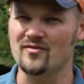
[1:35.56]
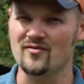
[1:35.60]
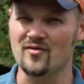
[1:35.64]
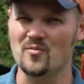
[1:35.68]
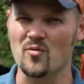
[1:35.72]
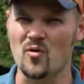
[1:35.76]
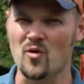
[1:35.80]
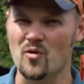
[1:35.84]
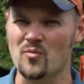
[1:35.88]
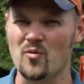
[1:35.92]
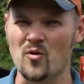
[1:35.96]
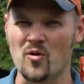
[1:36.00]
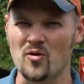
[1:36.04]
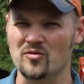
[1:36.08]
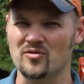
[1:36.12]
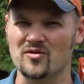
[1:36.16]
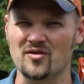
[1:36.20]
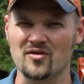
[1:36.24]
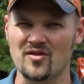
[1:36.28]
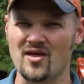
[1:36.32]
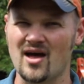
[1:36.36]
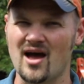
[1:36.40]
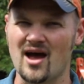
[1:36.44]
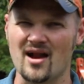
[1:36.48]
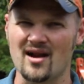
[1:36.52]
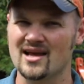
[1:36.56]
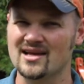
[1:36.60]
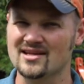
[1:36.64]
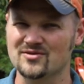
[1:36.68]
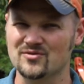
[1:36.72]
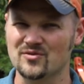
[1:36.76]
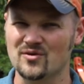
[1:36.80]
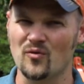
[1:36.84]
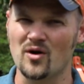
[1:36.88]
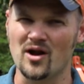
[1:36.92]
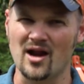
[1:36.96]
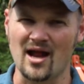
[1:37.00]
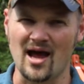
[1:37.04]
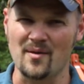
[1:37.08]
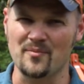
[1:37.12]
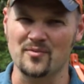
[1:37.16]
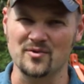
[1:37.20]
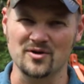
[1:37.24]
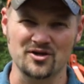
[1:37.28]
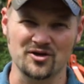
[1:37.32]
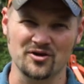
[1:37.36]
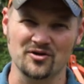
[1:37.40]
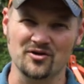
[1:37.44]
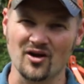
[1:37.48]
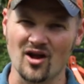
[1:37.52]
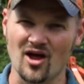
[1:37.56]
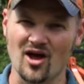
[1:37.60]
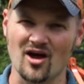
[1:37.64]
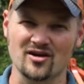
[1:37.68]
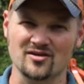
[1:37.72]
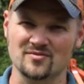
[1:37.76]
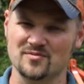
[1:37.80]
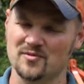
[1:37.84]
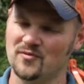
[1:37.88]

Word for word: even more important than that is what happened to your logs